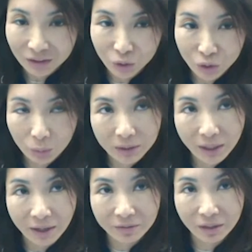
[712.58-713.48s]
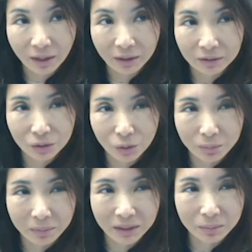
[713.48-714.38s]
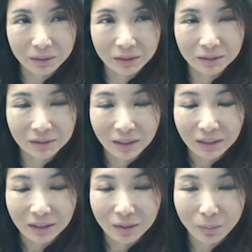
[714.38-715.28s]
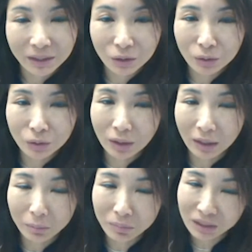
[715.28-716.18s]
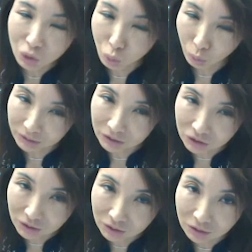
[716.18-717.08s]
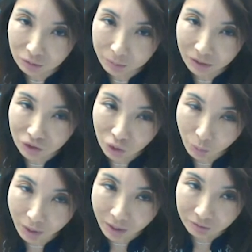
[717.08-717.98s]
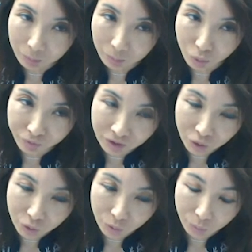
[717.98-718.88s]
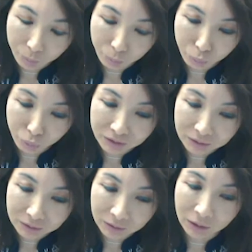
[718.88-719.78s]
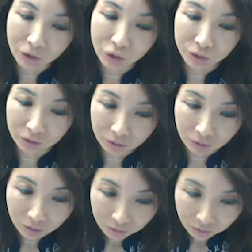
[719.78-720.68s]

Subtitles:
And you don't have that, so it makes you like mistrust just a little bit because you don't have that professional presentation